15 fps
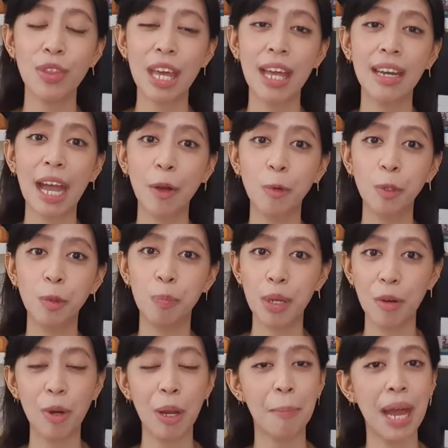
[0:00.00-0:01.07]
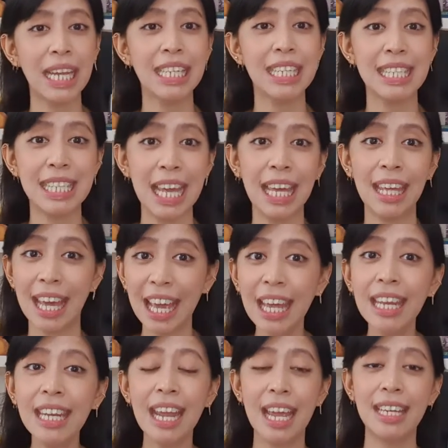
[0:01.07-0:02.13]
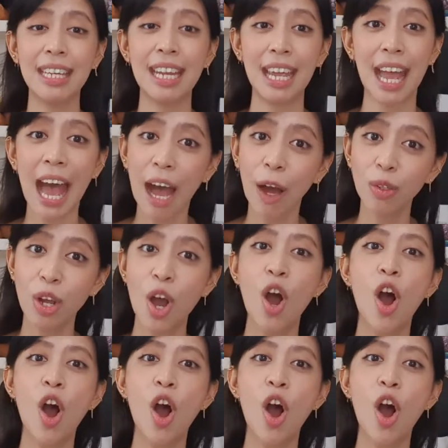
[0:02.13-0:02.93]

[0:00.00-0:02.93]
that I would be reminded day in and day out